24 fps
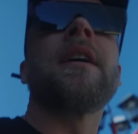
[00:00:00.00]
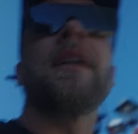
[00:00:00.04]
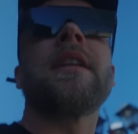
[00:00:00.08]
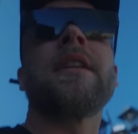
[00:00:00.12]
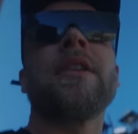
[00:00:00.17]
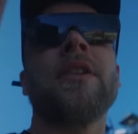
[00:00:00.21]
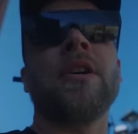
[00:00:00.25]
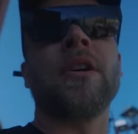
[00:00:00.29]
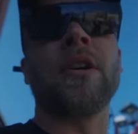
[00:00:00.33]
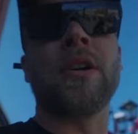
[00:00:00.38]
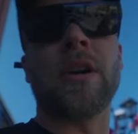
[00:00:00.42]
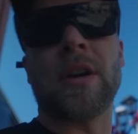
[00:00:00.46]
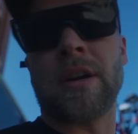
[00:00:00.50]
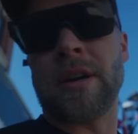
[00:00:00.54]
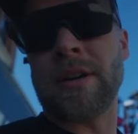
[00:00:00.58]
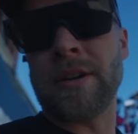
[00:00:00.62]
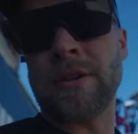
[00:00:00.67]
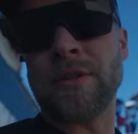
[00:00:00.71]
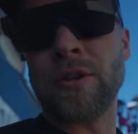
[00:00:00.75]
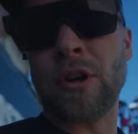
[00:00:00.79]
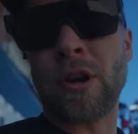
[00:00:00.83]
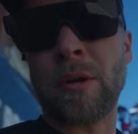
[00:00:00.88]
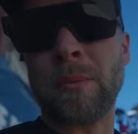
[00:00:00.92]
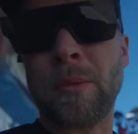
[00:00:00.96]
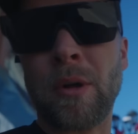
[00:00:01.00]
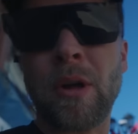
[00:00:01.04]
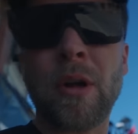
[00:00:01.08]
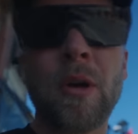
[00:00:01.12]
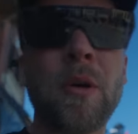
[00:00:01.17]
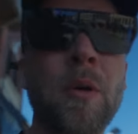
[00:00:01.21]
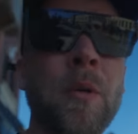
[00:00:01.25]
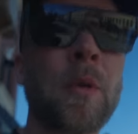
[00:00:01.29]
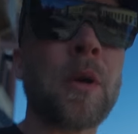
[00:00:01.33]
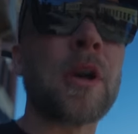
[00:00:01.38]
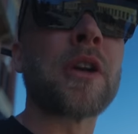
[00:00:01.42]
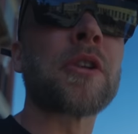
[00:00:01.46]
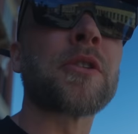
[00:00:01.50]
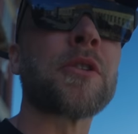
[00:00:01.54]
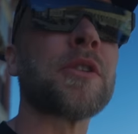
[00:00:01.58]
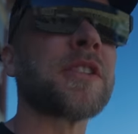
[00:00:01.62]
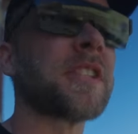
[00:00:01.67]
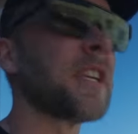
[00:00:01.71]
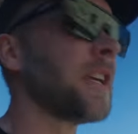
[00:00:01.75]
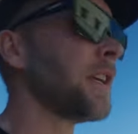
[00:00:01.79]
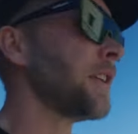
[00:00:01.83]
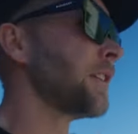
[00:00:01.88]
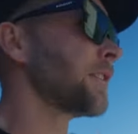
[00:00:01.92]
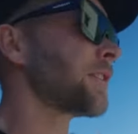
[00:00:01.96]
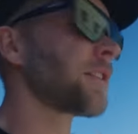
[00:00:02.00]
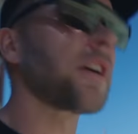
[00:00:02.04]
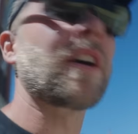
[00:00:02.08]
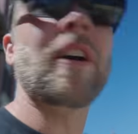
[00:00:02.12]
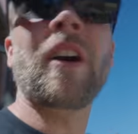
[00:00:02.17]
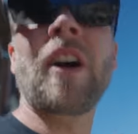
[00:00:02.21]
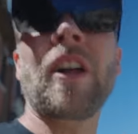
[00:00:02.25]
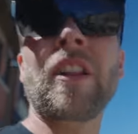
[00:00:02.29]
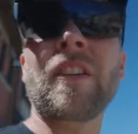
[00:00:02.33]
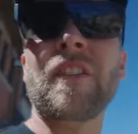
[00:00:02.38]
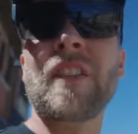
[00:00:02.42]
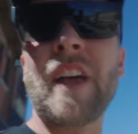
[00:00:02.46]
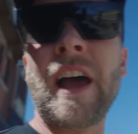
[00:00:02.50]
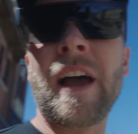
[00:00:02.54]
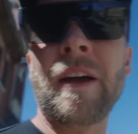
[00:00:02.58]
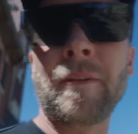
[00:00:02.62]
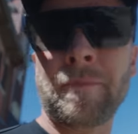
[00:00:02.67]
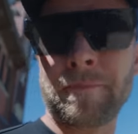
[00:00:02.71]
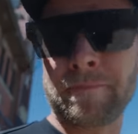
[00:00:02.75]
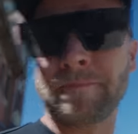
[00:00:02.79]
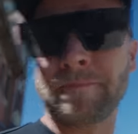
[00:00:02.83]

your normal work routines, all of that.